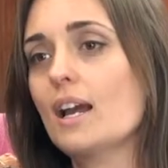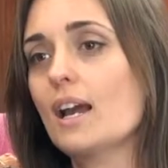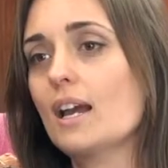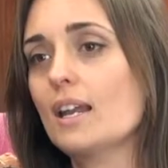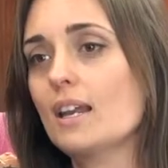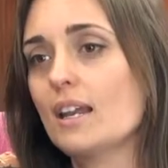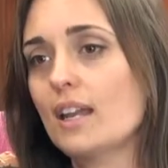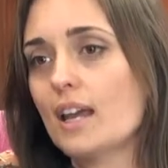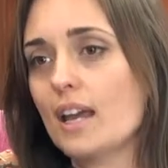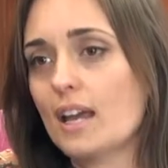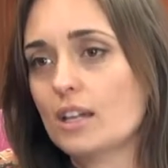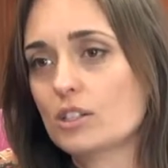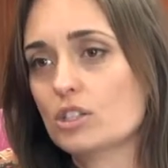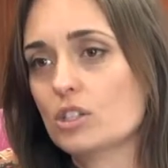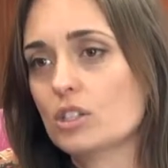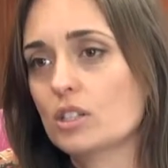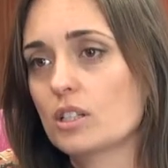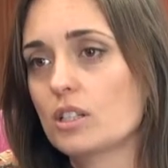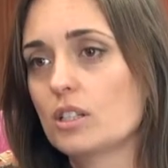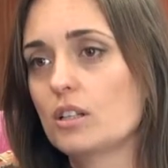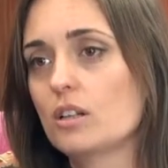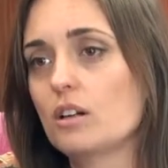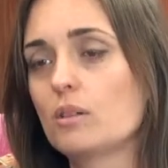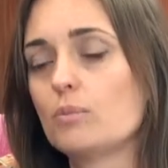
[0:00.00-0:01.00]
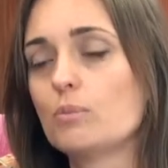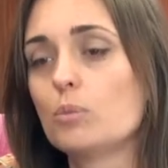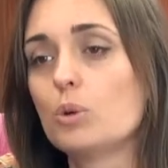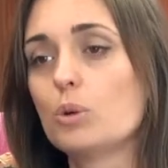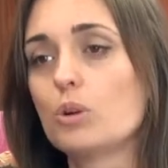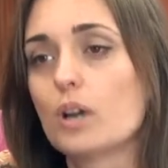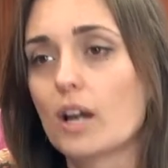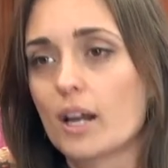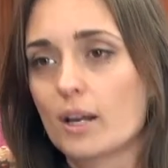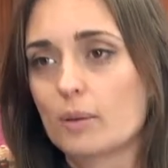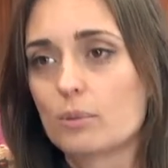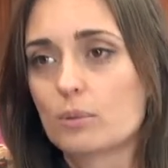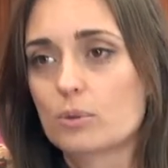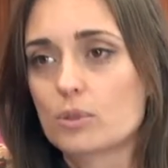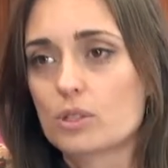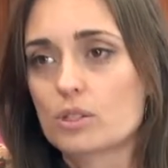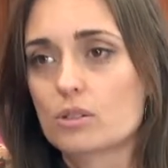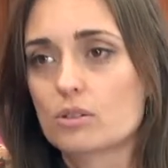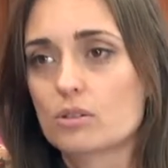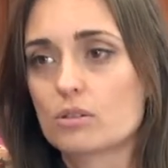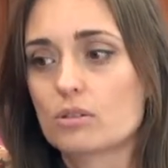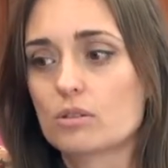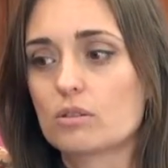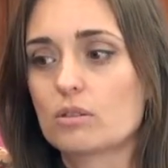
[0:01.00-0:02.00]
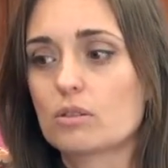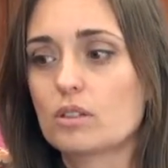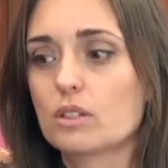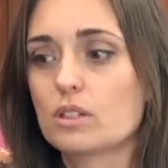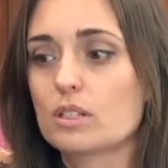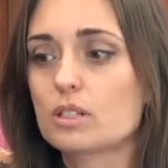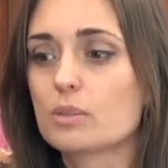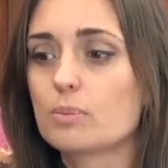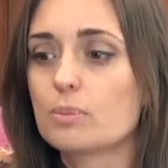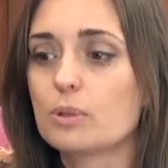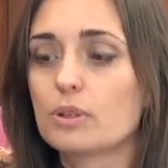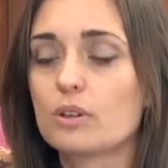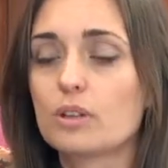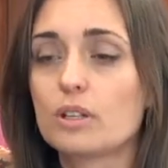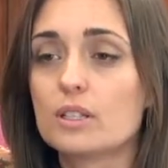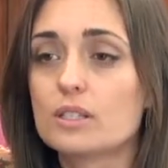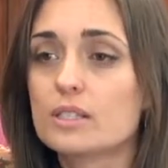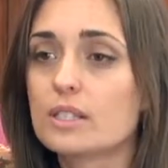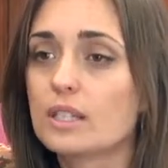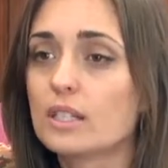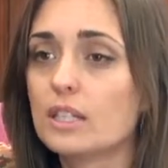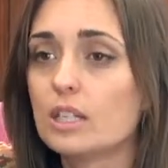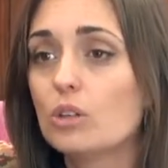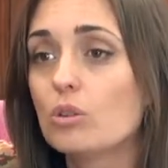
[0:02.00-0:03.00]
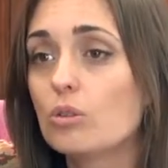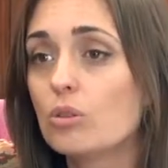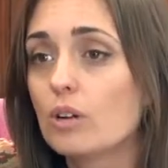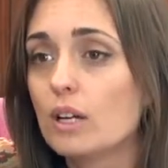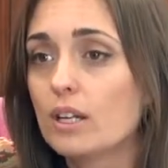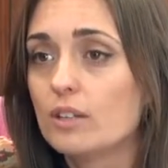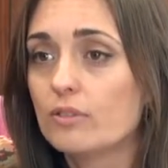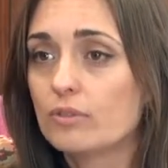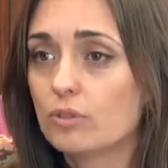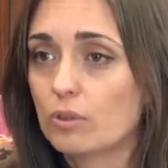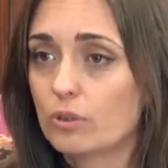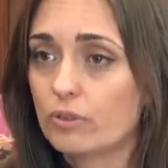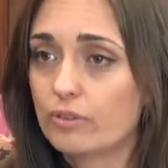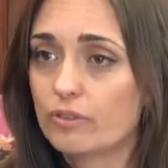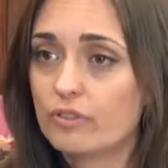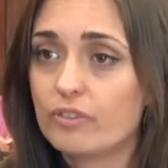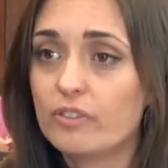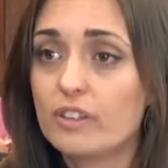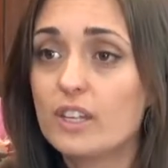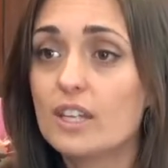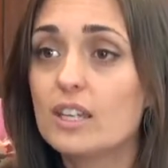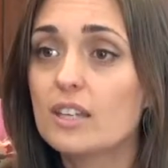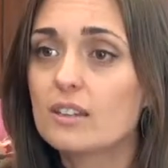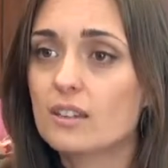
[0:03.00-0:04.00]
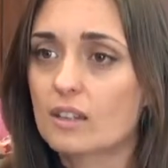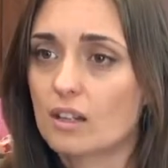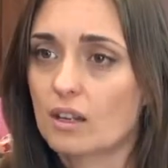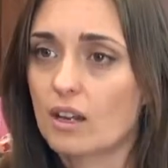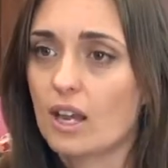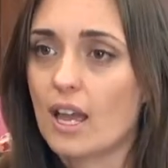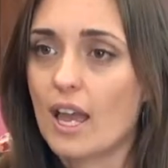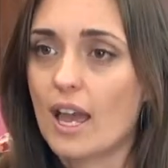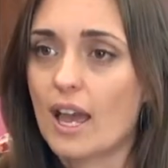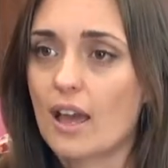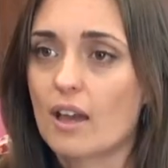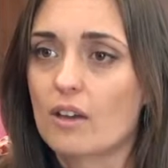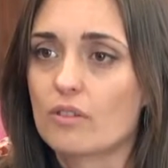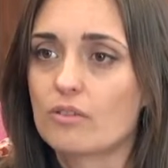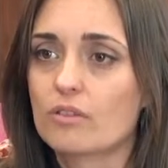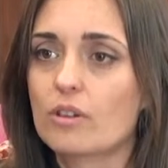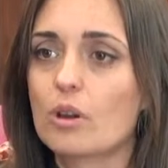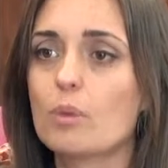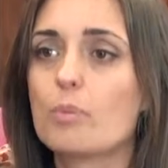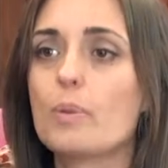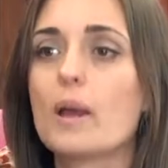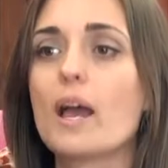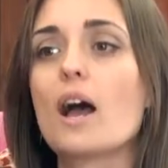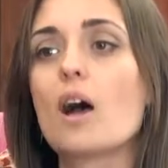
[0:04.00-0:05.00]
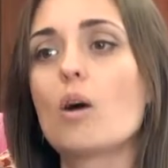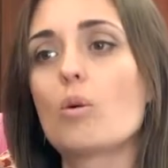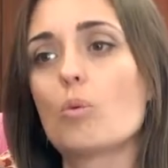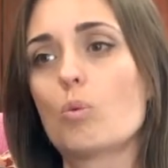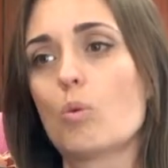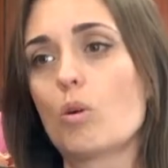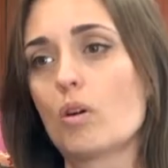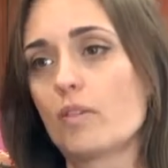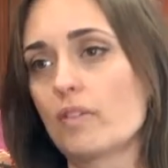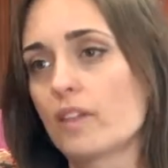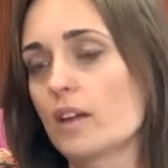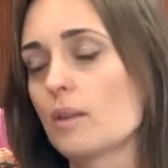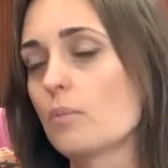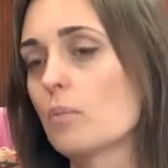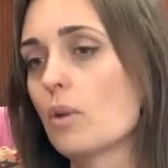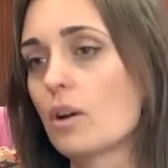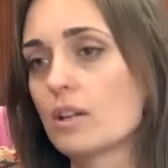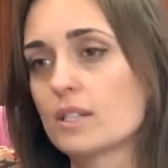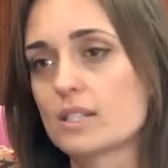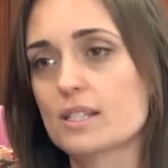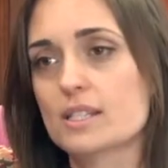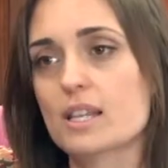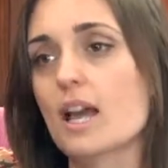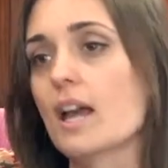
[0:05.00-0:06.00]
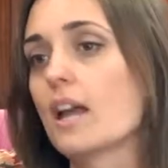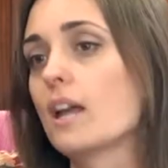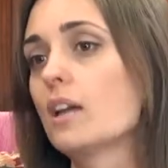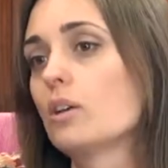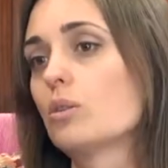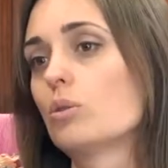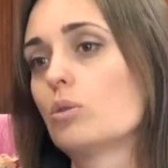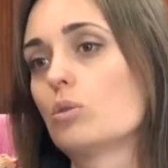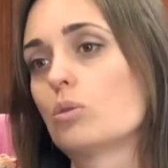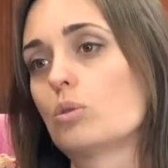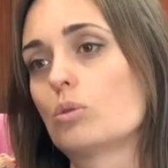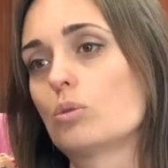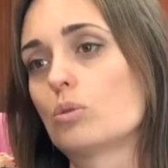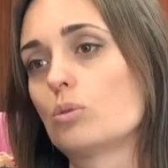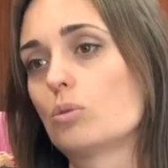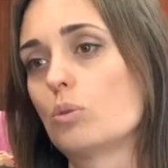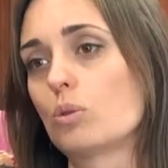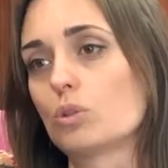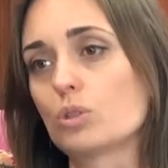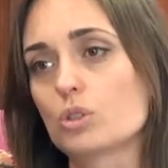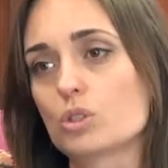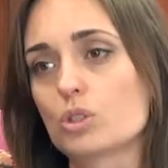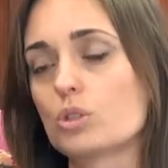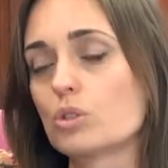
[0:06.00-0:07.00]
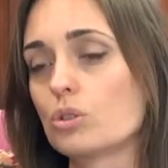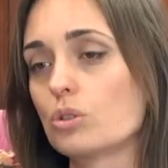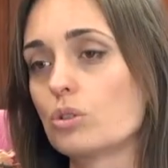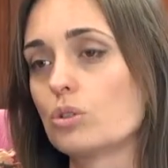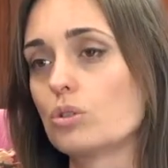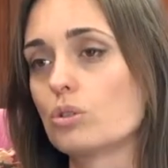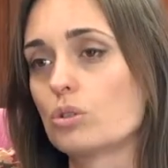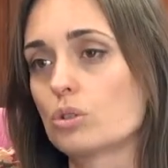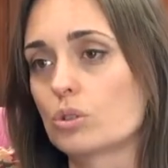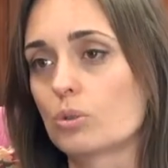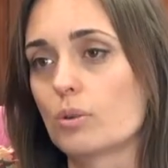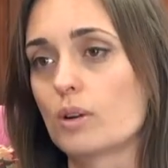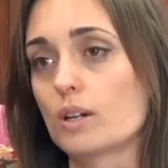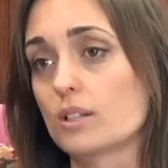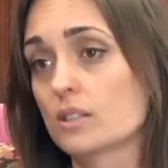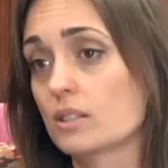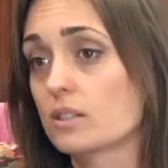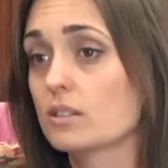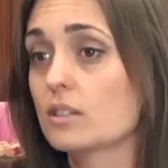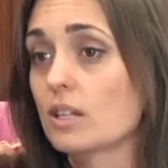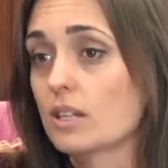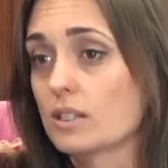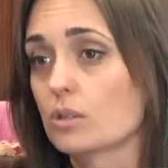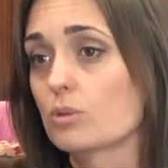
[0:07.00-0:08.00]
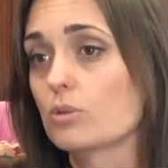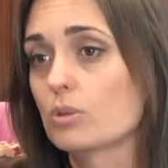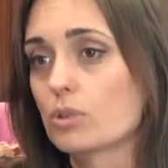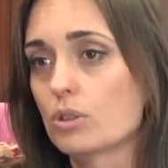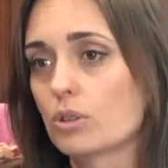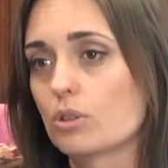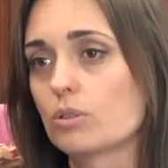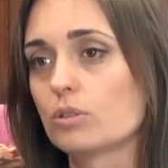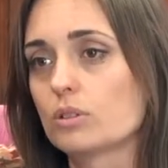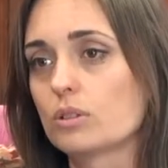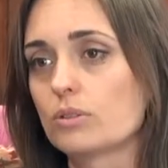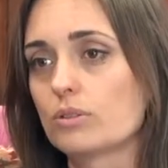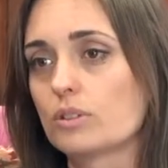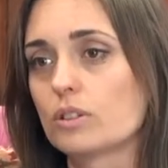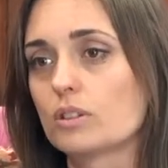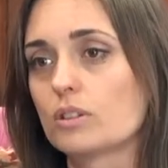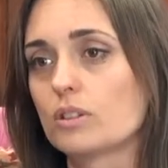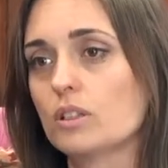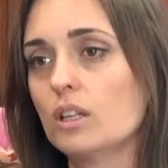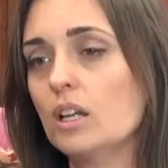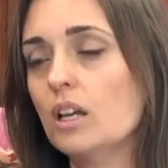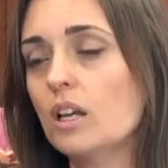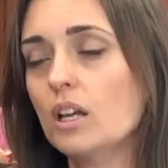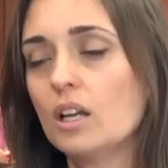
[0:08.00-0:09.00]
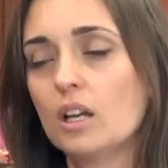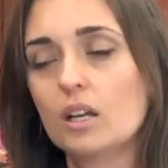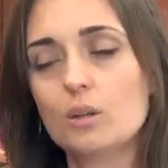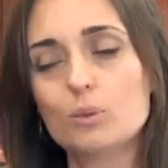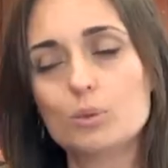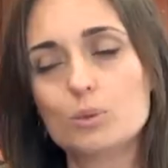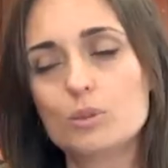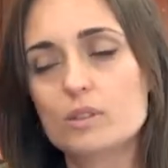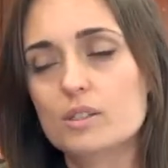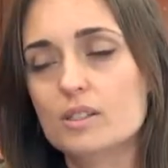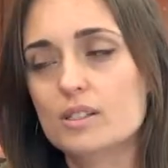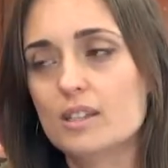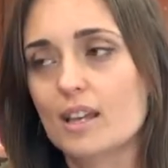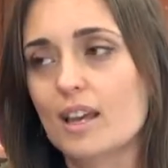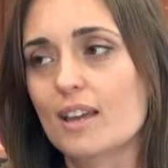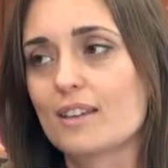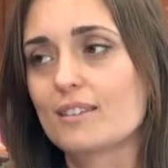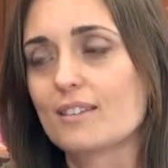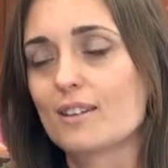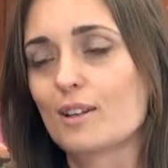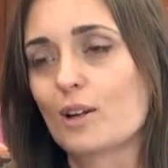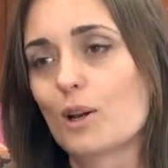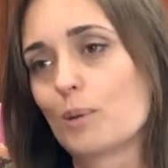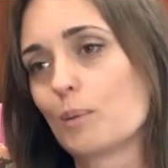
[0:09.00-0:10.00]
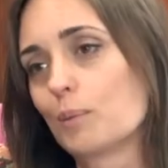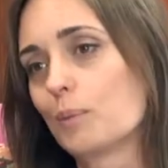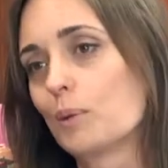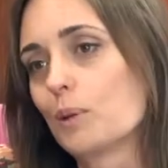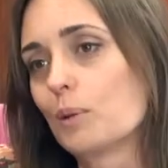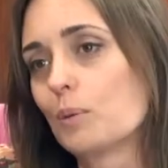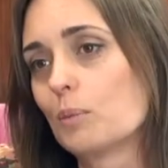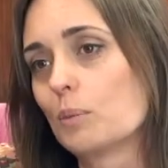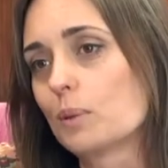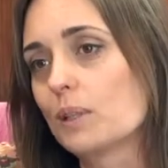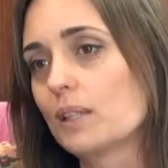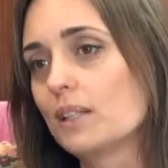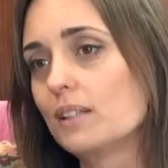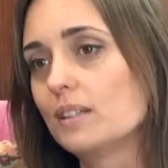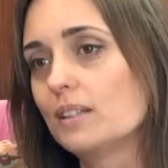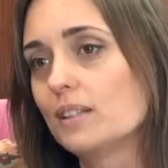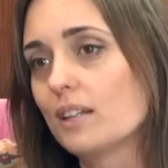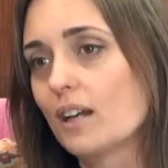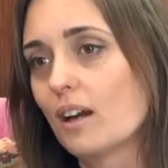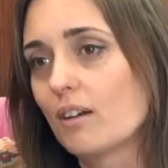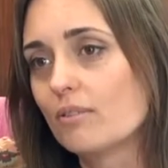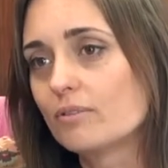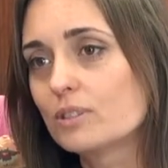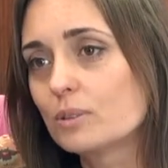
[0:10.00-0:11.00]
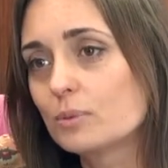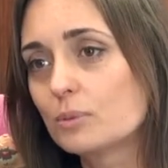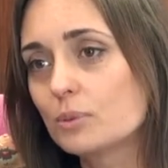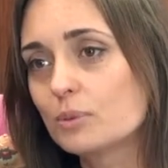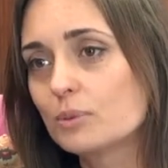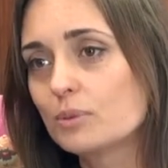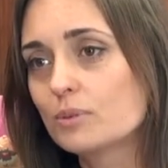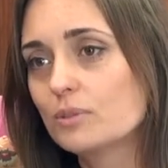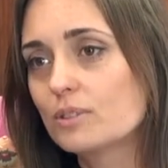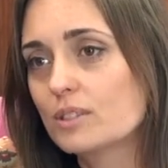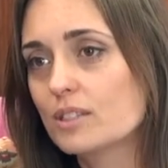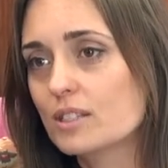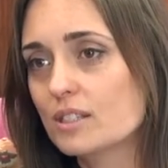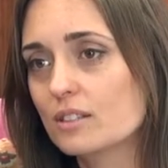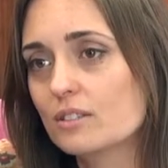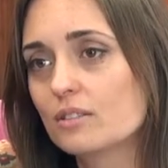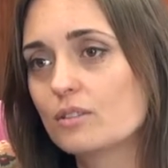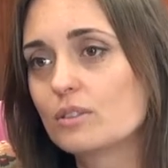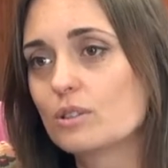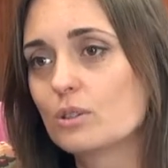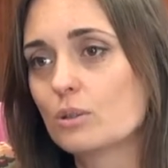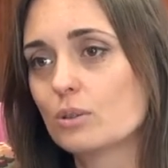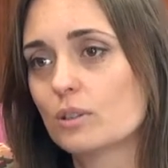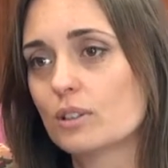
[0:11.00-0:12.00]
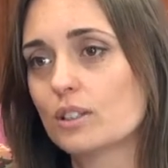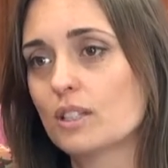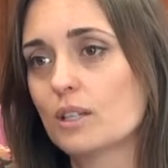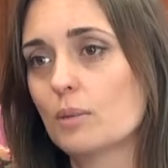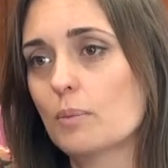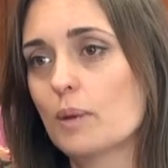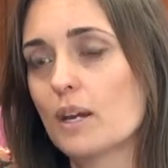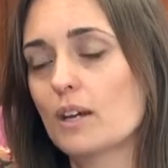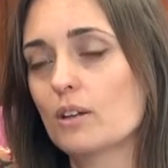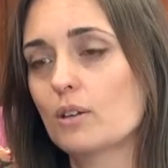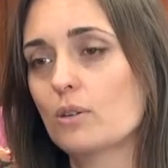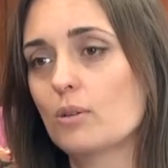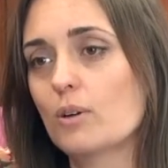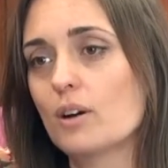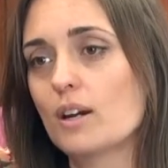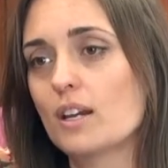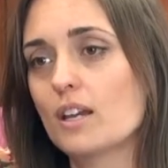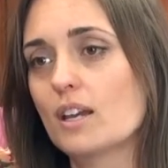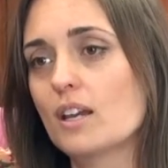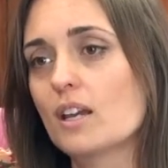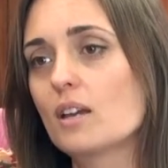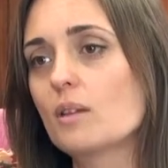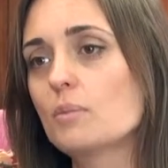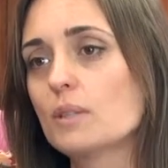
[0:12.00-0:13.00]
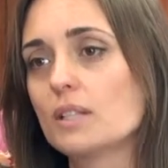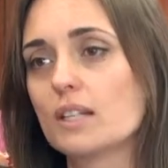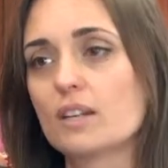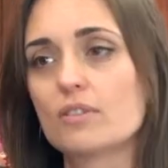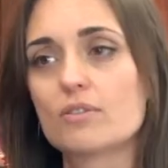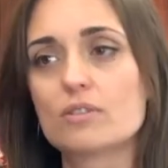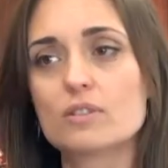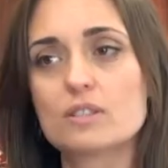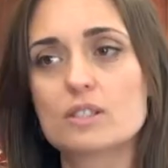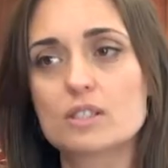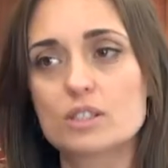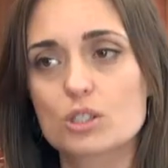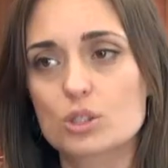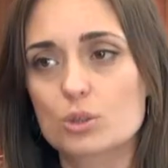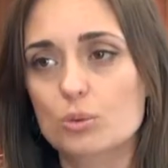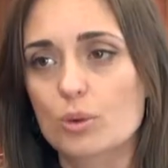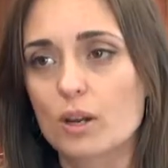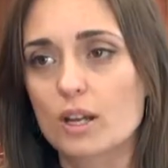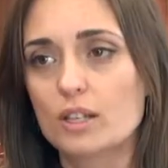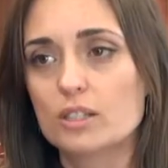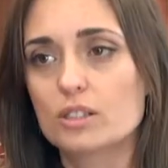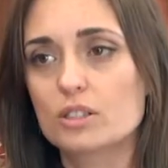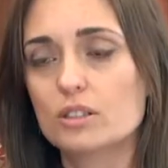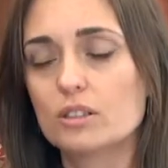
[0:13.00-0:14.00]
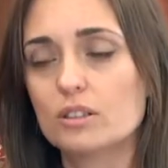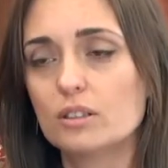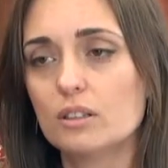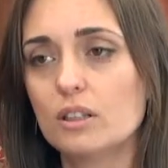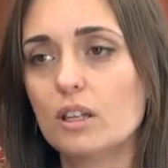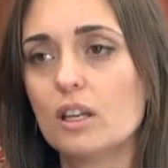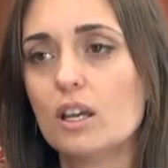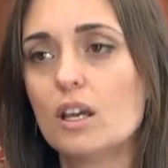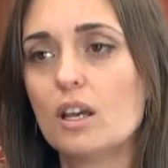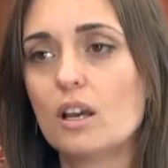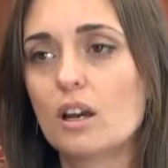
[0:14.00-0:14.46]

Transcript: And actually, I'm more able to experience any grief or fear that I have about what they might say or want to do to us as a result of it. I wouldn't say that I'm completely comfortable still talking about who I am in every situation.